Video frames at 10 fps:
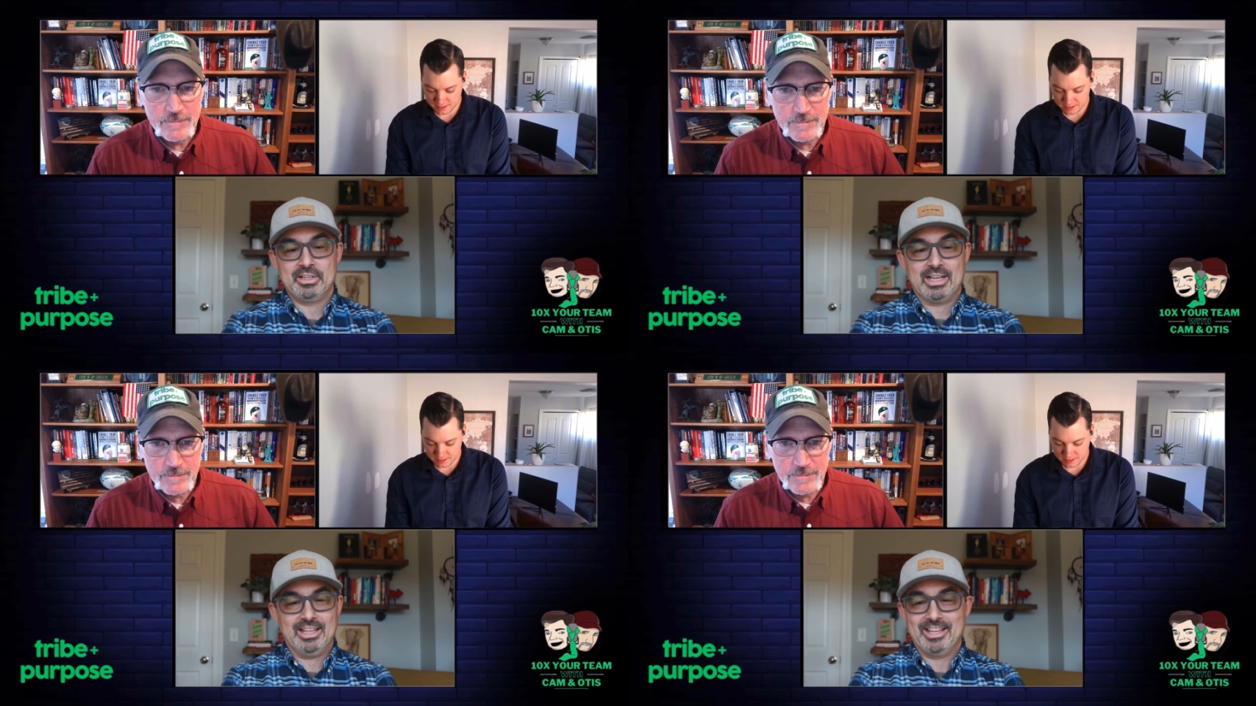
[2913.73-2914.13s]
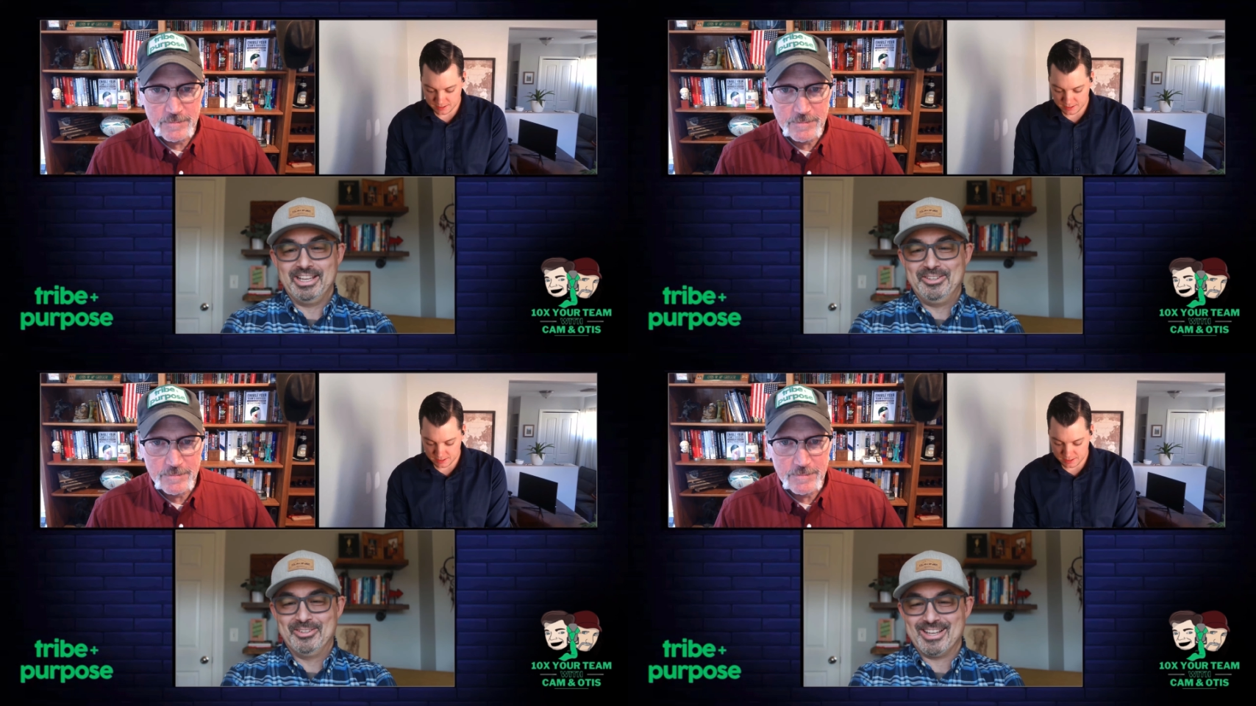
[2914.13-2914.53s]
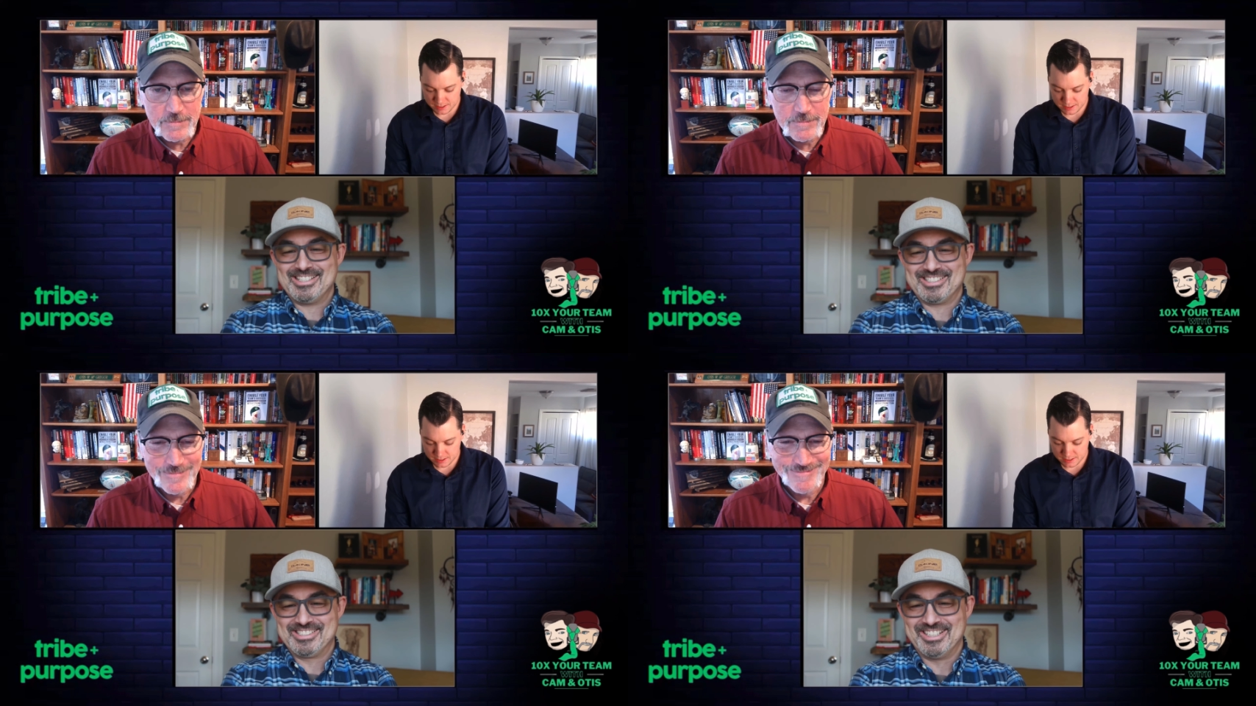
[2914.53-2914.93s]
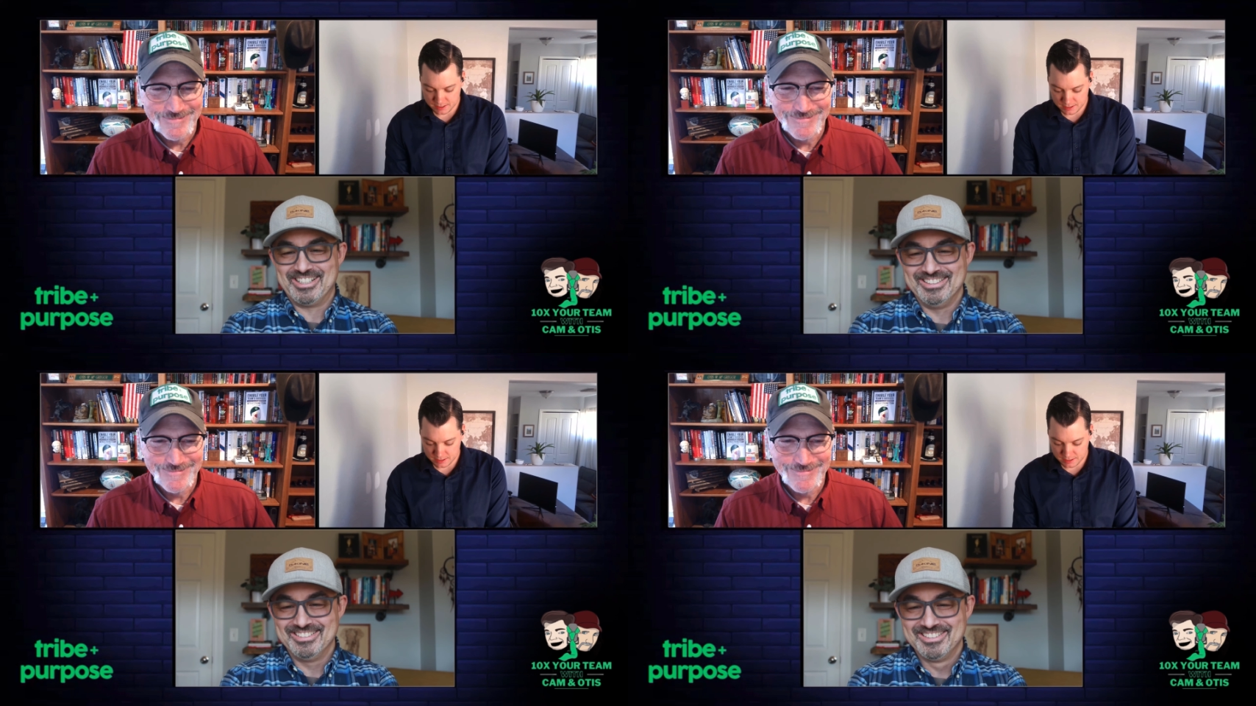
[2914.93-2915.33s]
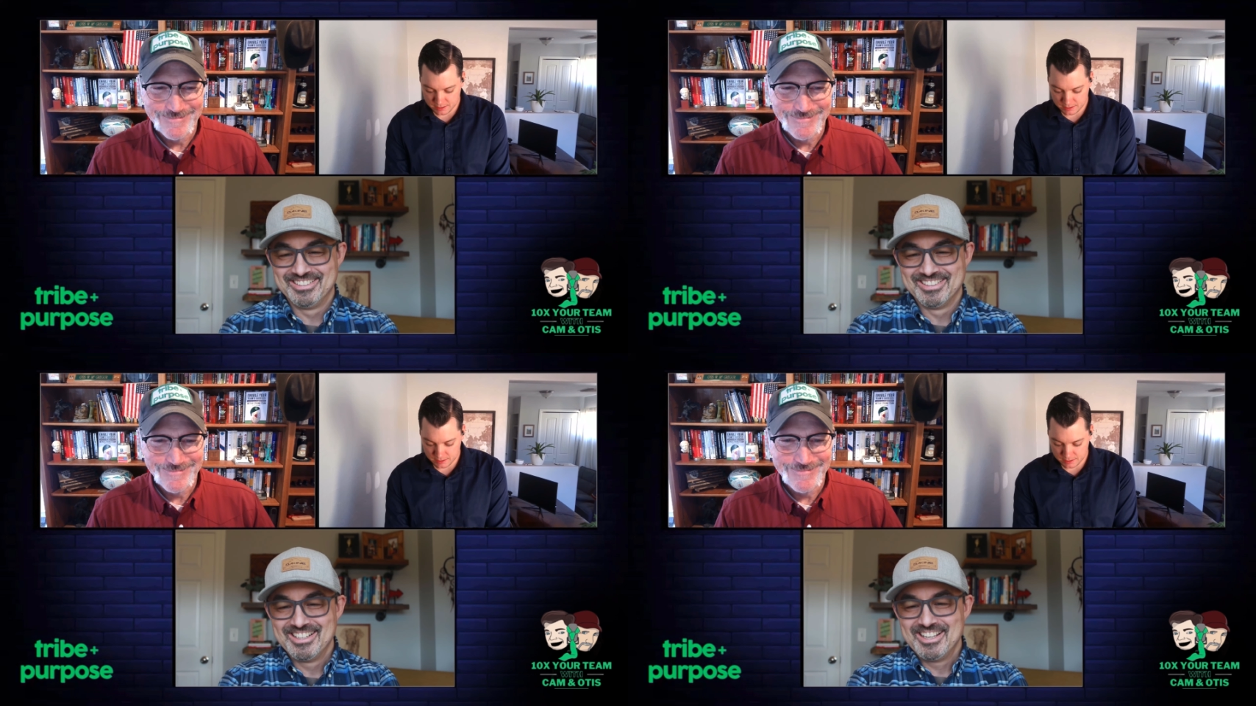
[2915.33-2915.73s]
Speaker 1: I like you guys a ton.
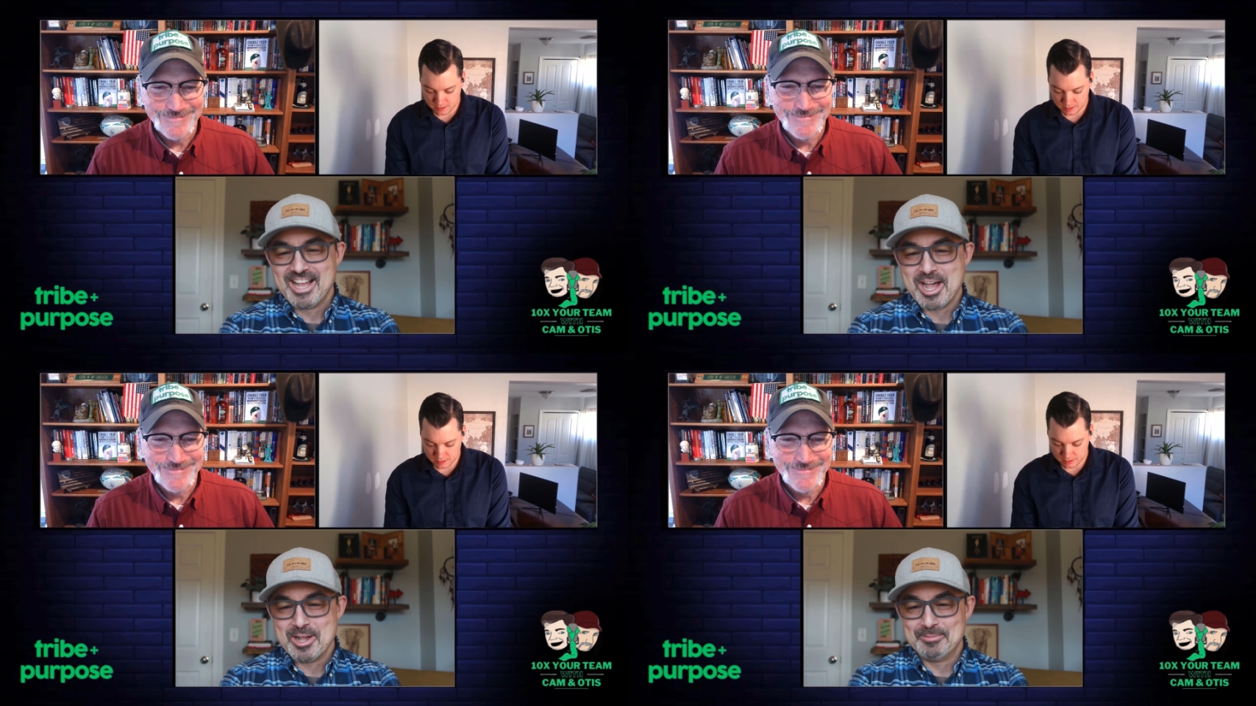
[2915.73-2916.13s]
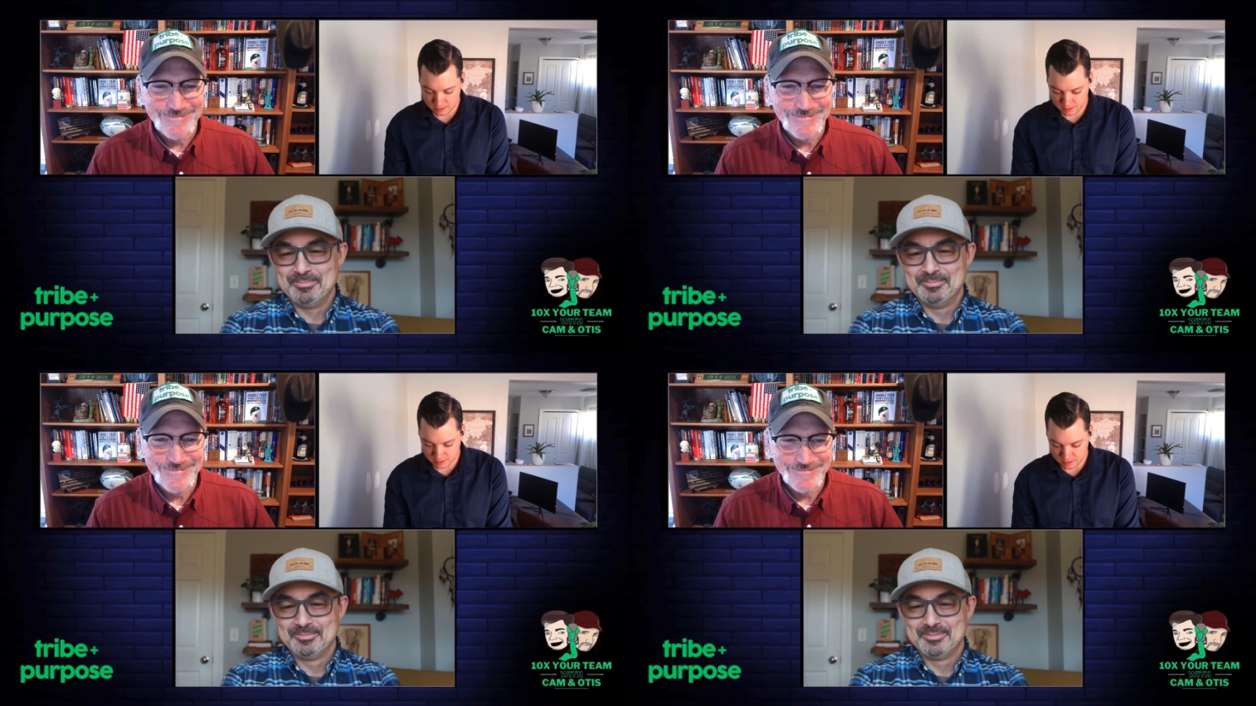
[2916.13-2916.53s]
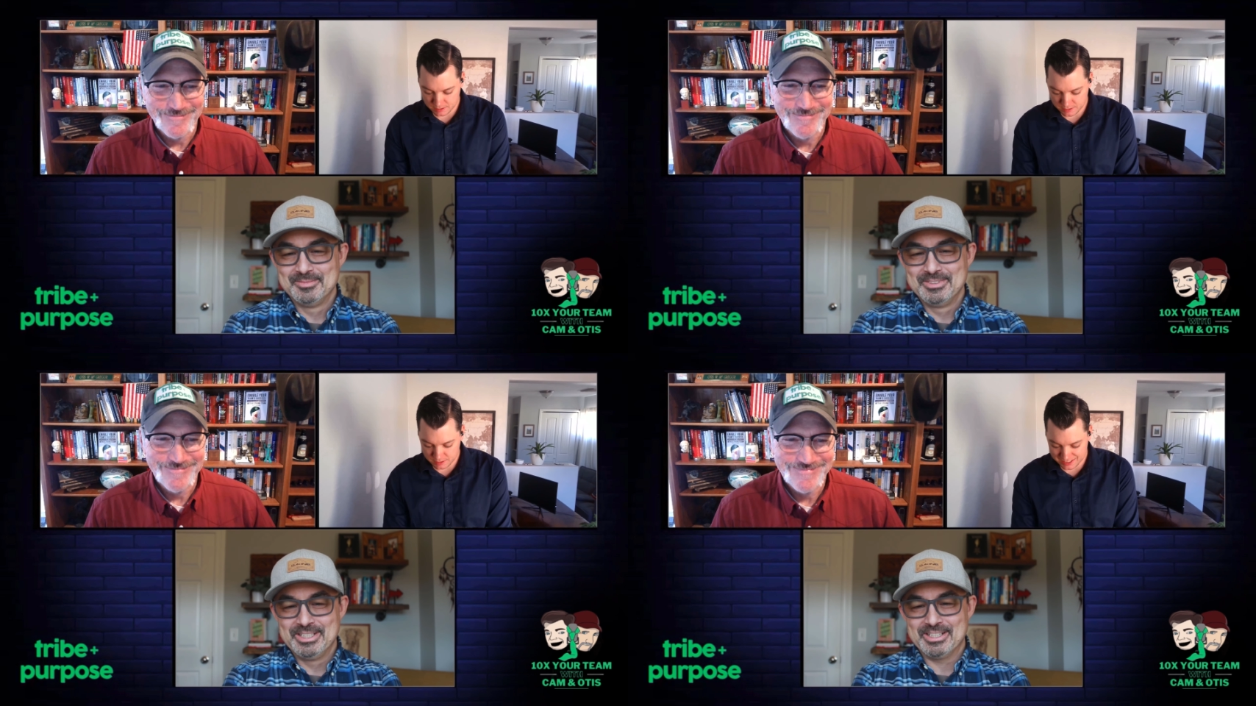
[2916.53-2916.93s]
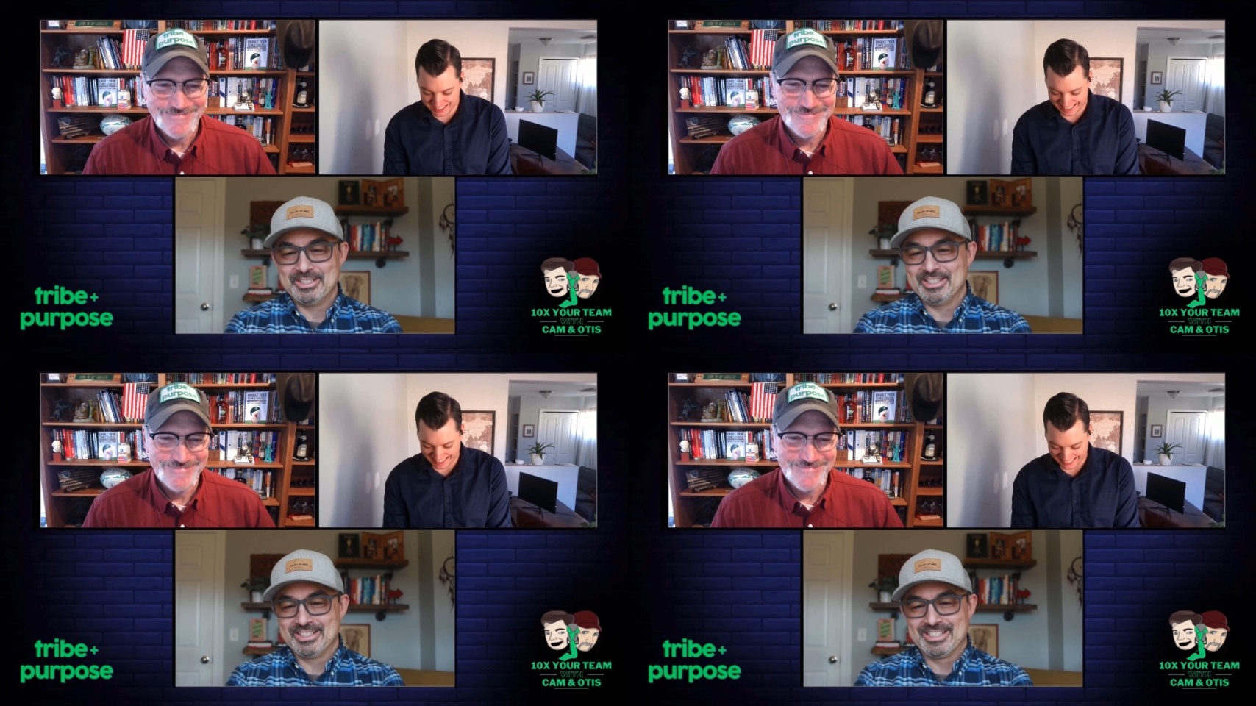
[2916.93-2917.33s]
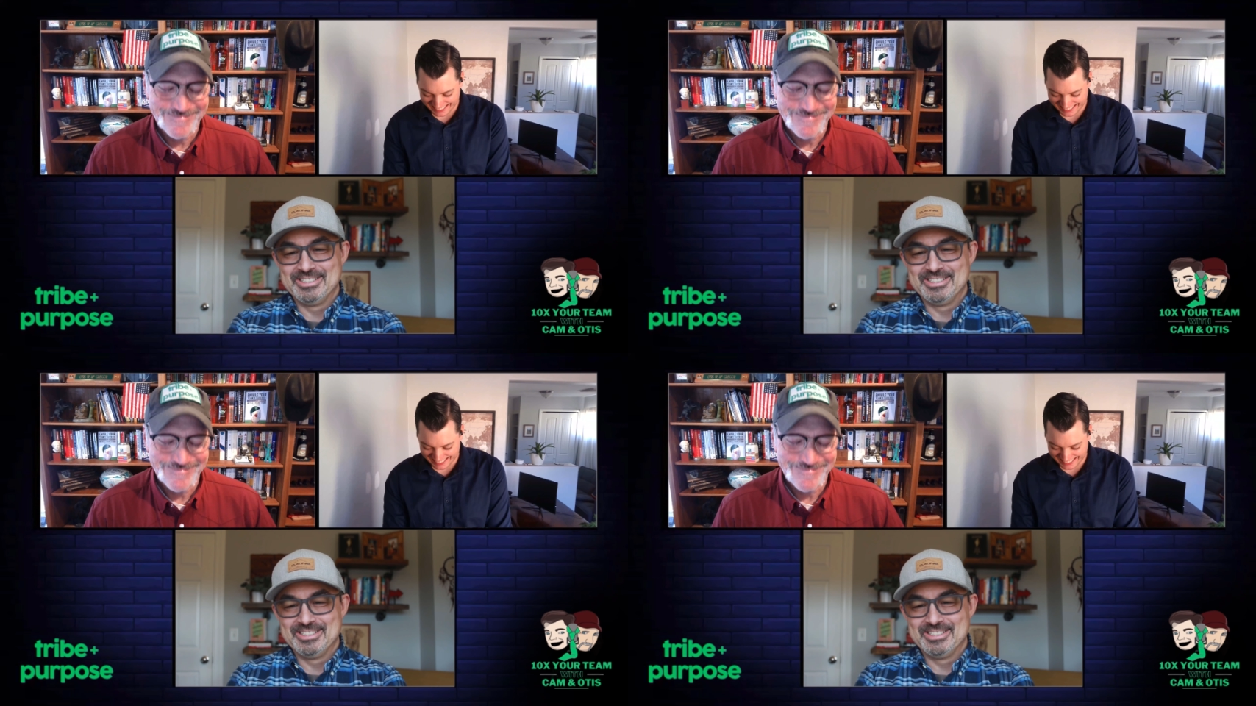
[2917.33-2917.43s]
Um, you could